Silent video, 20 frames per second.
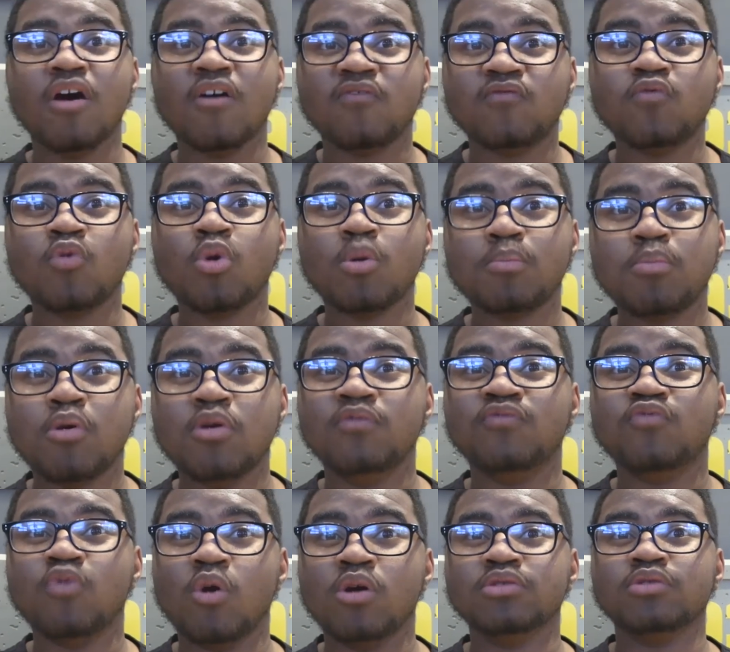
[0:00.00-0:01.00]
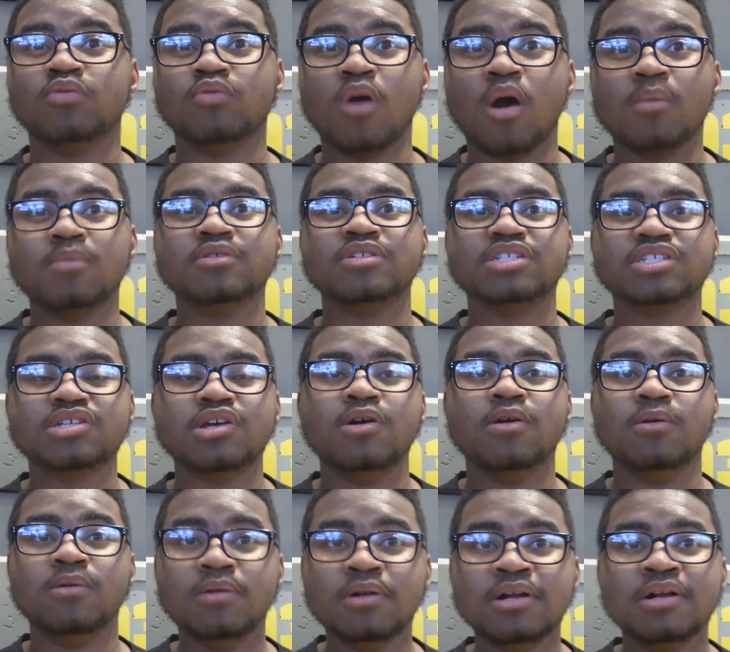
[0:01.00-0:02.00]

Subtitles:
A 4.4 on the Robert scale.